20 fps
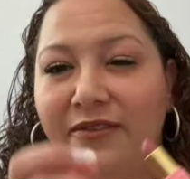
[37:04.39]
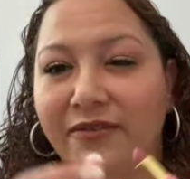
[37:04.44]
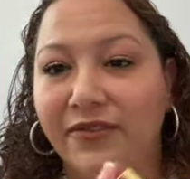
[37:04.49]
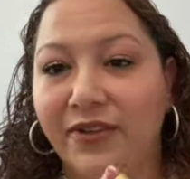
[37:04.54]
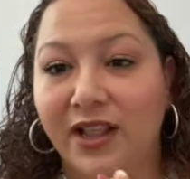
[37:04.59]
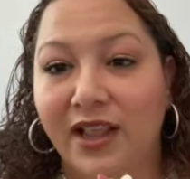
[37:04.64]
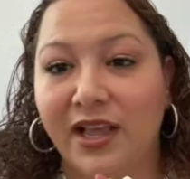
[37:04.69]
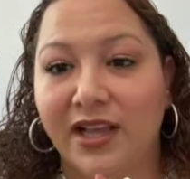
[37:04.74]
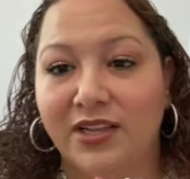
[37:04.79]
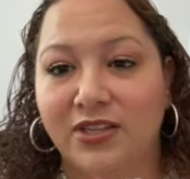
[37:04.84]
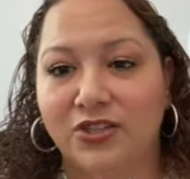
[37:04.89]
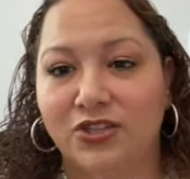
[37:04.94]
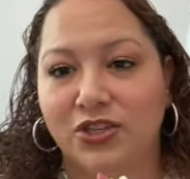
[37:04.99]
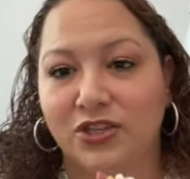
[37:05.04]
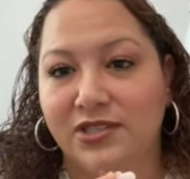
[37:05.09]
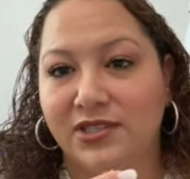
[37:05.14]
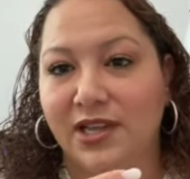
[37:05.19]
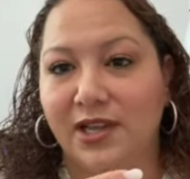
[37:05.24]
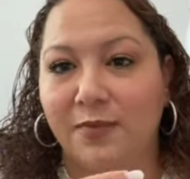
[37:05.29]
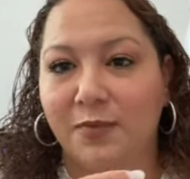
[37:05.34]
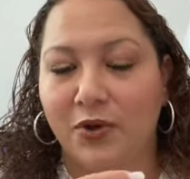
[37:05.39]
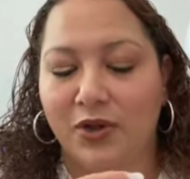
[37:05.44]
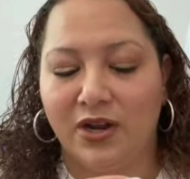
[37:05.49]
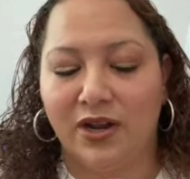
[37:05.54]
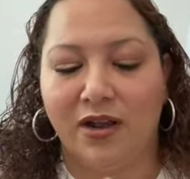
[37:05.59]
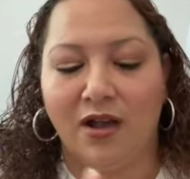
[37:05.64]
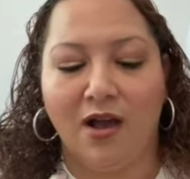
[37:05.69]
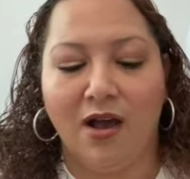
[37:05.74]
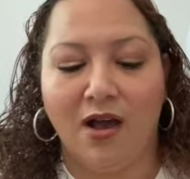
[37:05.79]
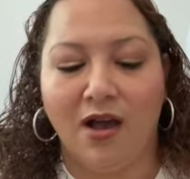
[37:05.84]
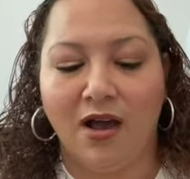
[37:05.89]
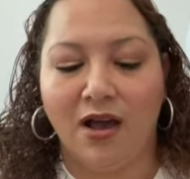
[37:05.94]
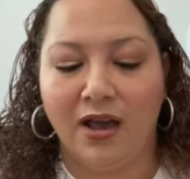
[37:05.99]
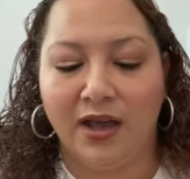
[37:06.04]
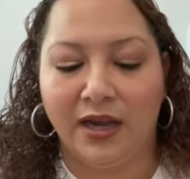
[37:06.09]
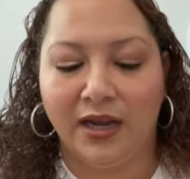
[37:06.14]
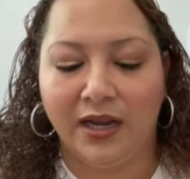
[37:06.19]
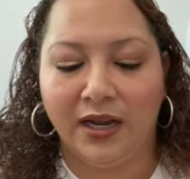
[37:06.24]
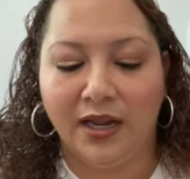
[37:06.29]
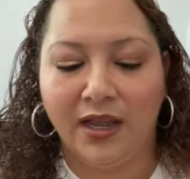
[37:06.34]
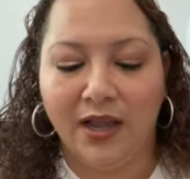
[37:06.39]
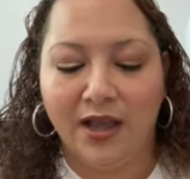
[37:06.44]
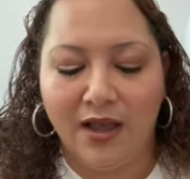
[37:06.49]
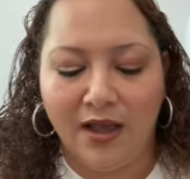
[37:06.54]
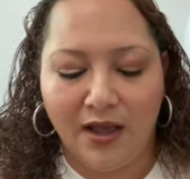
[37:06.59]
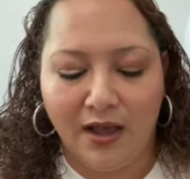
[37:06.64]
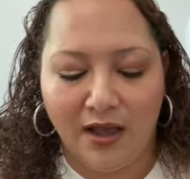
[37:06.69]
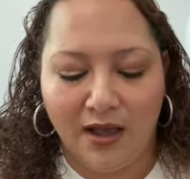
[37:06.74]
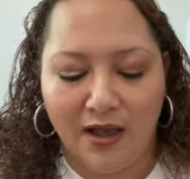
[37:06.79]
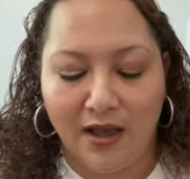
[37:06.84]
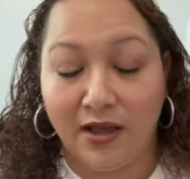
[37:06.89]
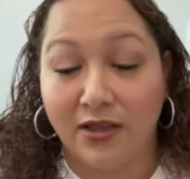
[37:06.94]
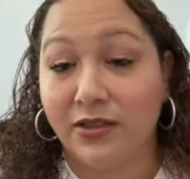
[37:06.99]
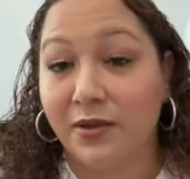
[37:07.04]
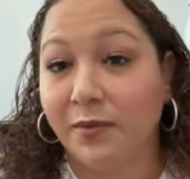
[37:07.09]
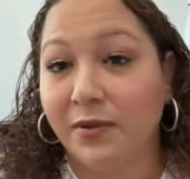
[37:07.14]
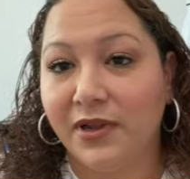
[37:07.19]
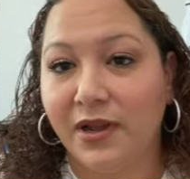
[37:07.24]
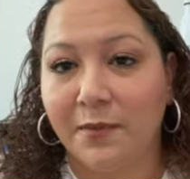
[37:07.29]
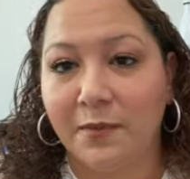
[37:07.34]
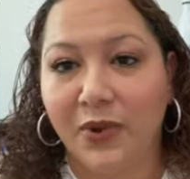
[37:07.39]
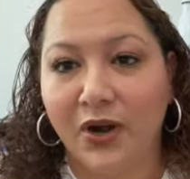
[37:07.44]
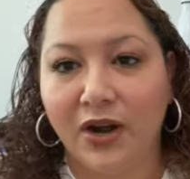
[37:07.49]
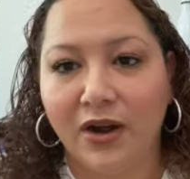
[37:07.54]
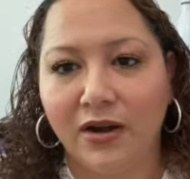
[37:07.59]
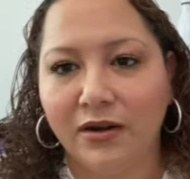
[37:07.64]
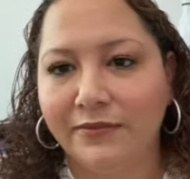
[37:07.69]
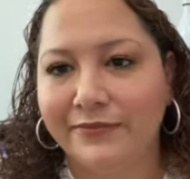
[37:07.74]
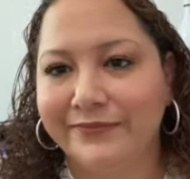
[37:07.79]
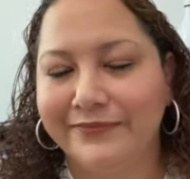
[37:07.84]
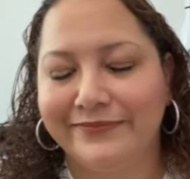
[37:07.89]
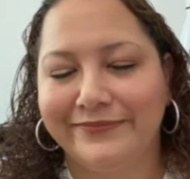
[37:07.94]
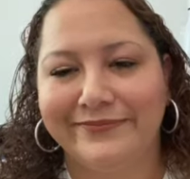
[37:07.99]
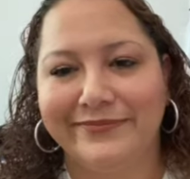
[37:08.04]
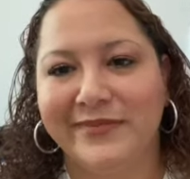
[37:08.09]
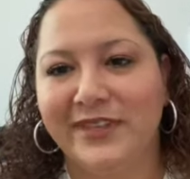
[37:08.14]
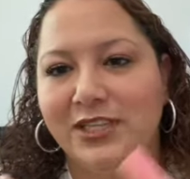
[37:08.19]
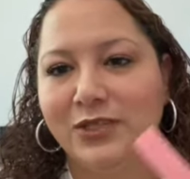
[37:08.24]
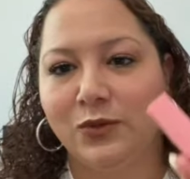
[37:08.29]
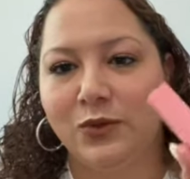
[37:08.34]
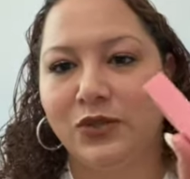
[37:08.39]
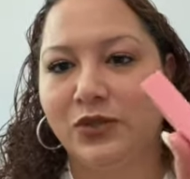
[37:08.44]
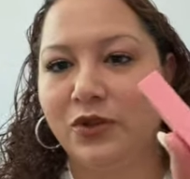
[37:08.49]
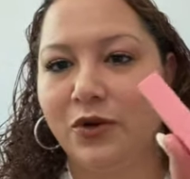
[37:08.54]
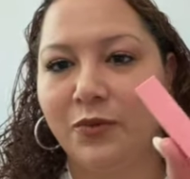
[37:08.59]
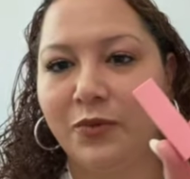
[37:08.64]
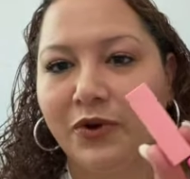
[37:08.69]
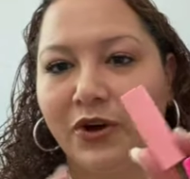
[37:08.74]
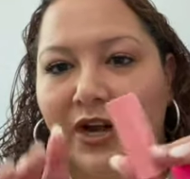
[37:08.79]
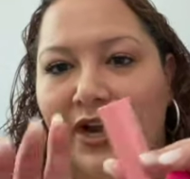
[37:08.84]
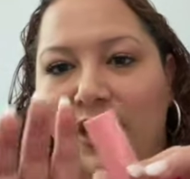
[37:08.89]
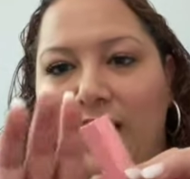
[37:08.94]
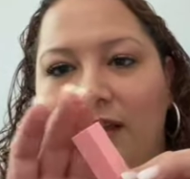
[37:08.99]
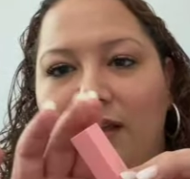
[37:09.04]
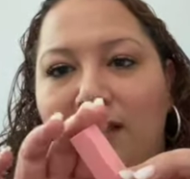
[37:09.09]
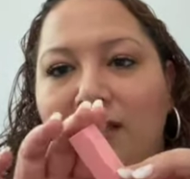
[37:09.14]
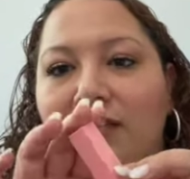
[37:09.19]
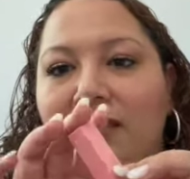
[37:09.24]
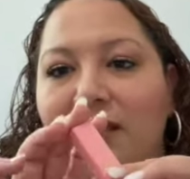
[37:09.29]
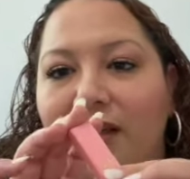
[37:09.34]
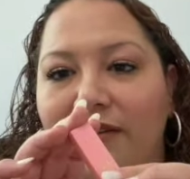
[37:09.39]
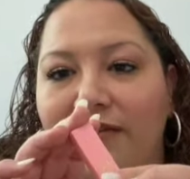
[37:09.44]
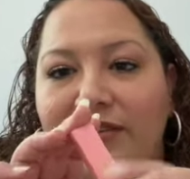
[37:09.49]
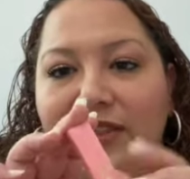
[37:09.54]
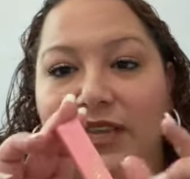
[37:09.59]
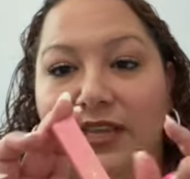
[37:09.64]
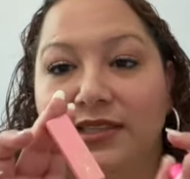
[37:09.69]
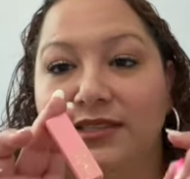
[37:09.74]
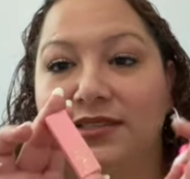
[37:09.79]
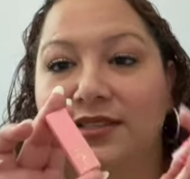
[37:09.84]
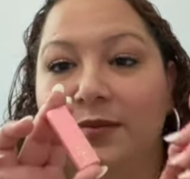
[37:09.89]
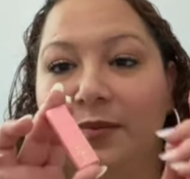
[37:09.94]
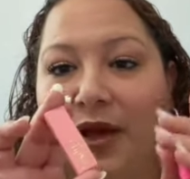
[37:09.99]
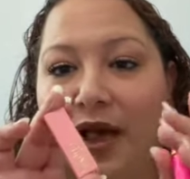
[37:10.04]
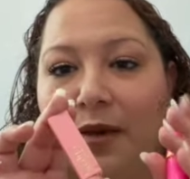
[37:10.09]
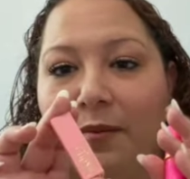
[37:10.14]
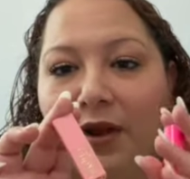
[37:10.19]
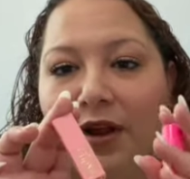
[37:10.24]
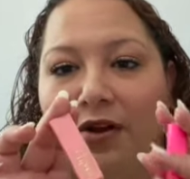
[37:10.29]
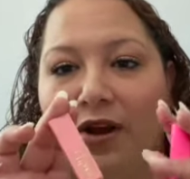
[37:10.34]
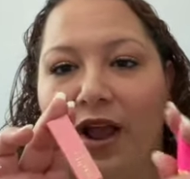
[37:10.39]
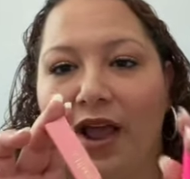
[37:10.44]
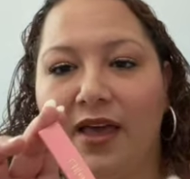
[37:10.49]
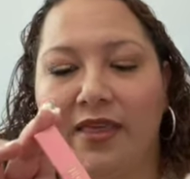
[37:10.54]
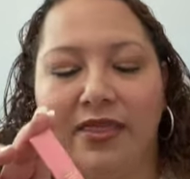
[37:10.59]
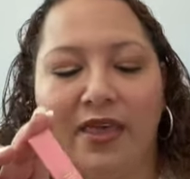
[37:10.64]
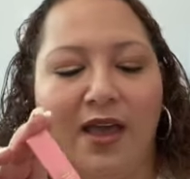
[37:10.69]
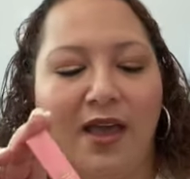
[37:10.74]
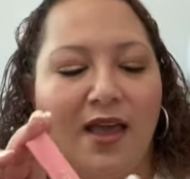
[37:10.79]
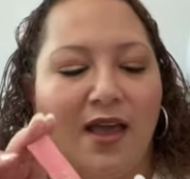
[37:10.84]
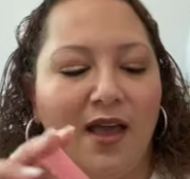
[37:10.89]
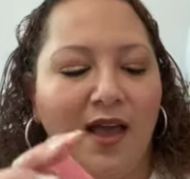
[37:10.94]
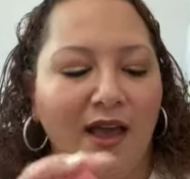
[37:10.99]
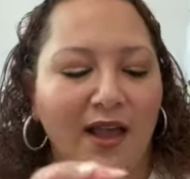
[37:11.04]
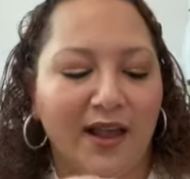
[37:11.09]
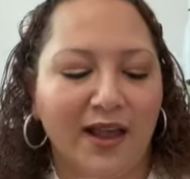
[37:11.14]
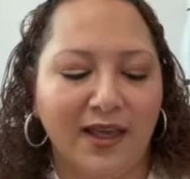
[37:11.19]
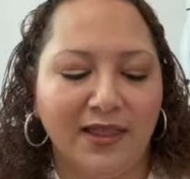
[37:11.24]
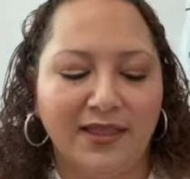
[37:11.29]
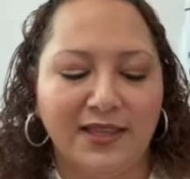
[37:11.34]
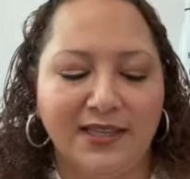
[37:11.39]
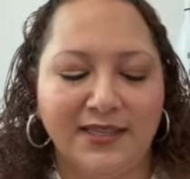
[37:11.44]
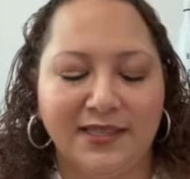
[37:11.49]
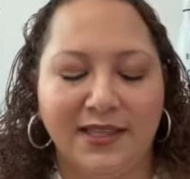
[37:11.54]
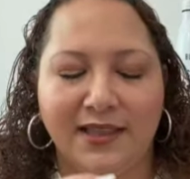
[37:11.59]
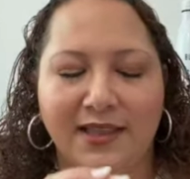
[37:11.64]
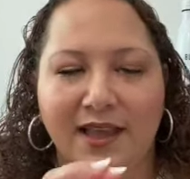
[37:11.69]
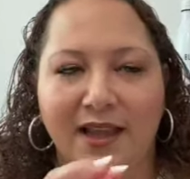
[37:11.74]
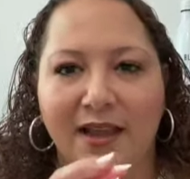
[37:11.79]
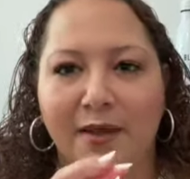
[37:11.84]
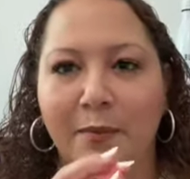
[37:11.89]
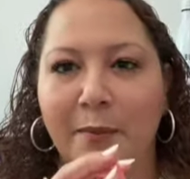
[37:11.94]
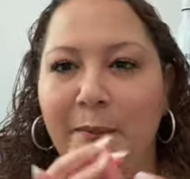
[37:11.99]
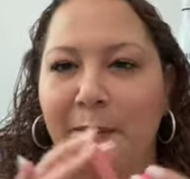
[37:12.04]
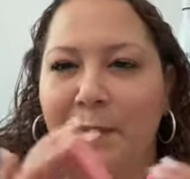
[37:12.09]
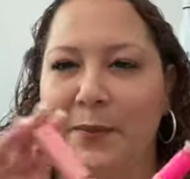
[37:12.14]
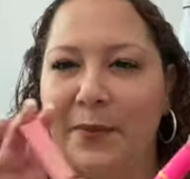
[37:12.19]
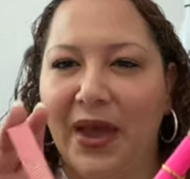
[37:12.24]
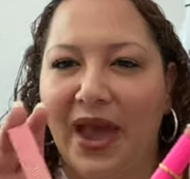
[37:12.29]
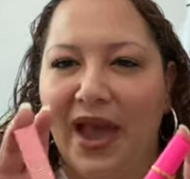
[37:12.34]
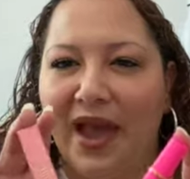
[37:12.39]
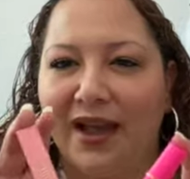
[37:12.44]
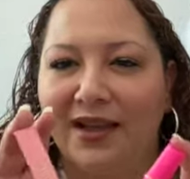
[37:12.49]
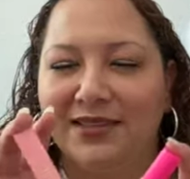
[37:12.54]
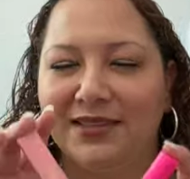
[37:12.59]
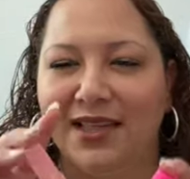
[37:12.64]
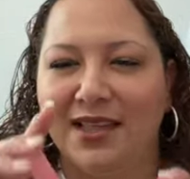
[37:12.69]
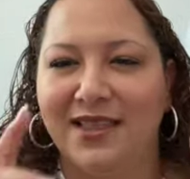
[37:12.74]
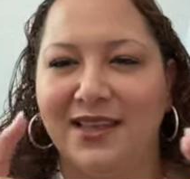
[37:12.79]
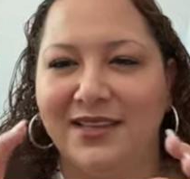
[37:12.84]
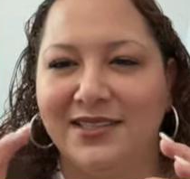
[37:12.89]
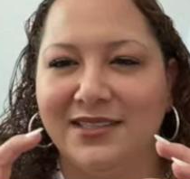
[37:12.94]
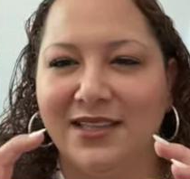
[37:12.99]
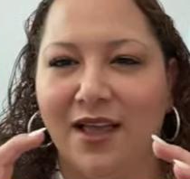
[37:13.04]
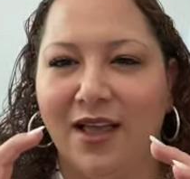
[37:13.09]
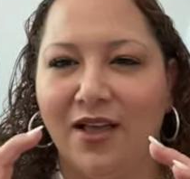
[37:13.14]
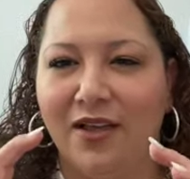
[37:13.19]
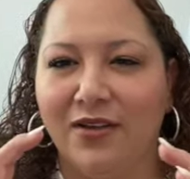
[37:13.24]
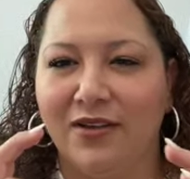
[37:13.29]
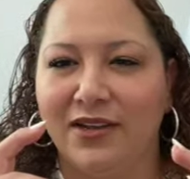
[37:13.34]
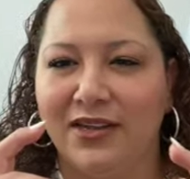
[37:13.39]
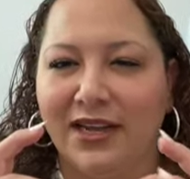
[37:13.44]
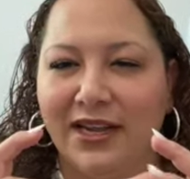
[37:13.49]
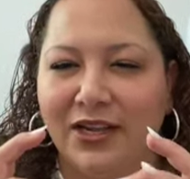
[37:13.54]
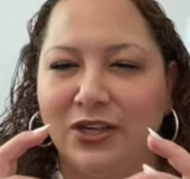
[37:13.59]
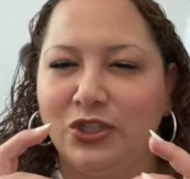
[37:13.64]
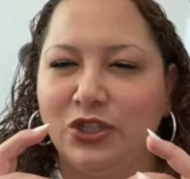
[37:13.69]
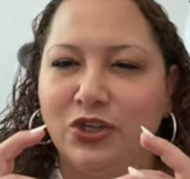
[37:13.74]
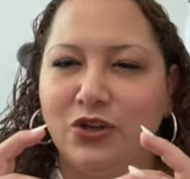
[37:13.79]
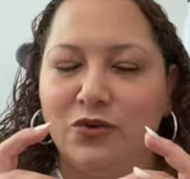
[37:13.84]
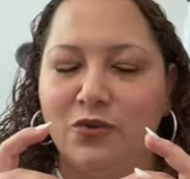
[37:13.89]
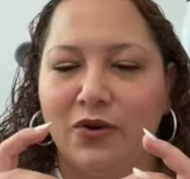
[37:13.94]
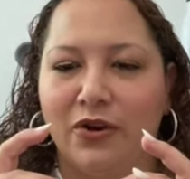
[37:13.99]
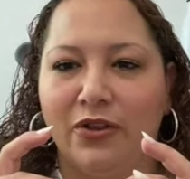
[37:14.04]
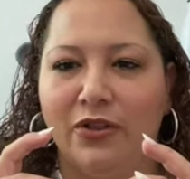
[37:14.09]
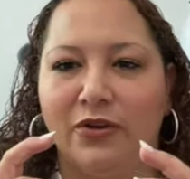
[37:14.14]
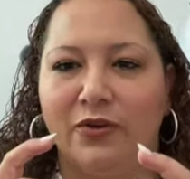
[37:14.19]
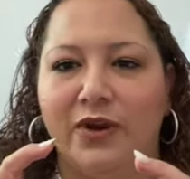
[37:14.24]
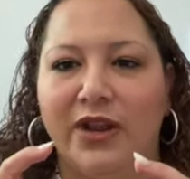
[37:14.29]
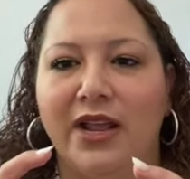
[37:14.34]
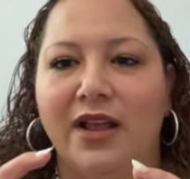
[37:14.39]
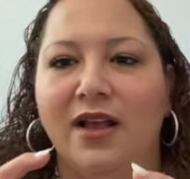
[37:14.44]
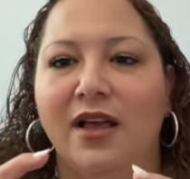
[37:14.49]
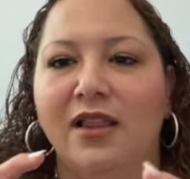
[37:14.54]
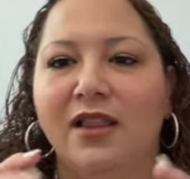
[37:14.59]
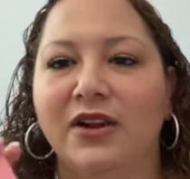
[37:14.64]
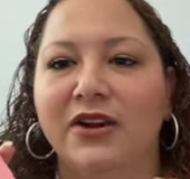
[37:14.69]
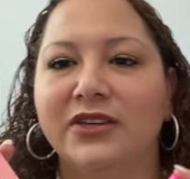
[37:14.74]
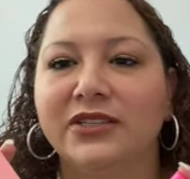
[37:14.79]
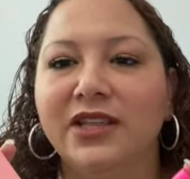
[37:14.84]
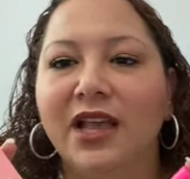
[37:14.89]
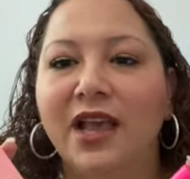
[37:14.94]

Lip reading: feel like just like putting on the plumper. This was so pretty. Love these, the Pat McGrath. I got these in like bags that they sell in like 2 or 3 colors,